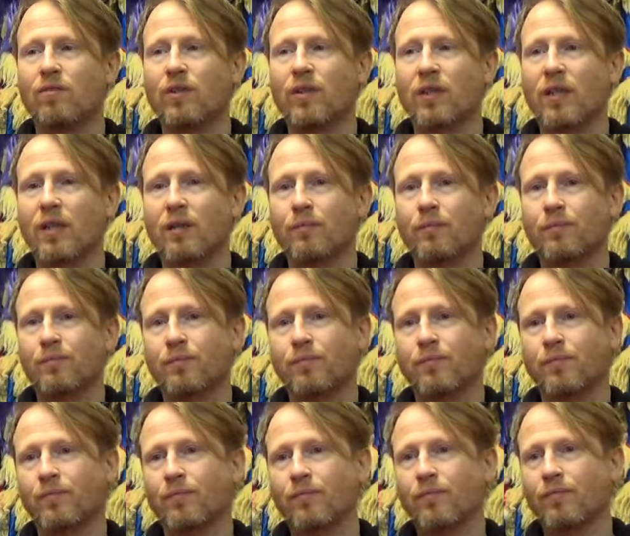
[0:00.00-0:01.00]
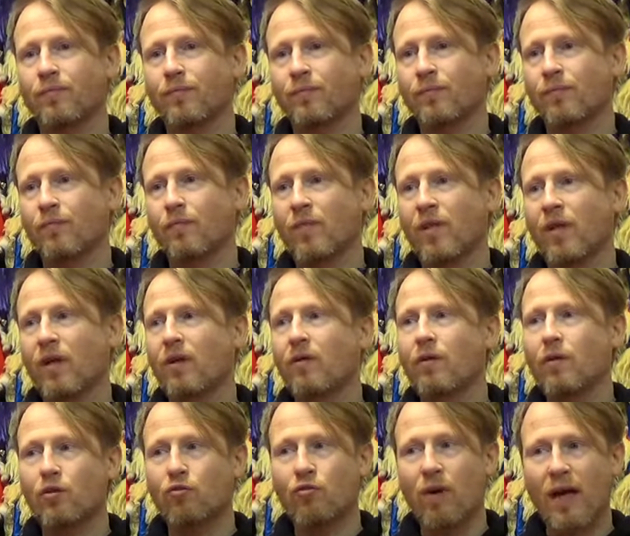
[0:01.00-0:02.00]
really. And
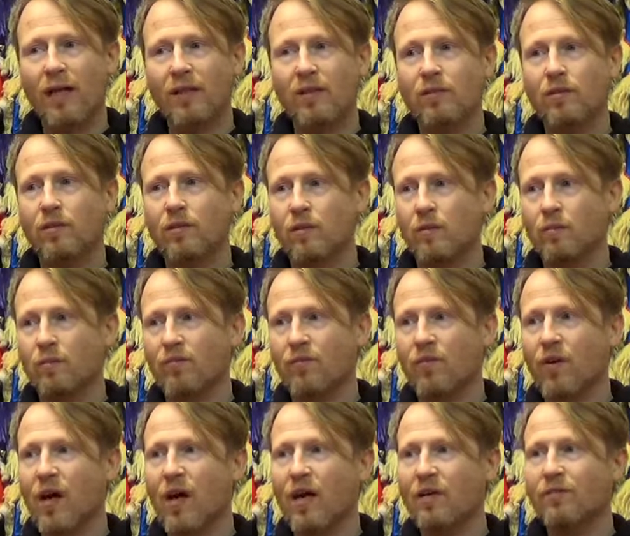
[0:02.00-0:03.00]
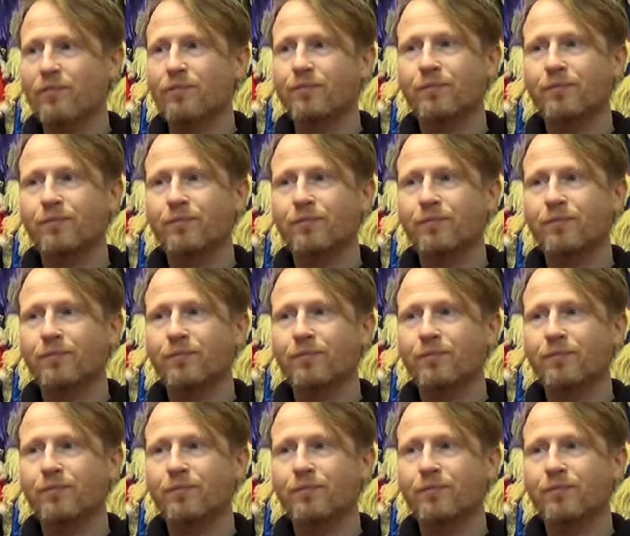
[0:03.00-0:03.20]
the dragon, number 5.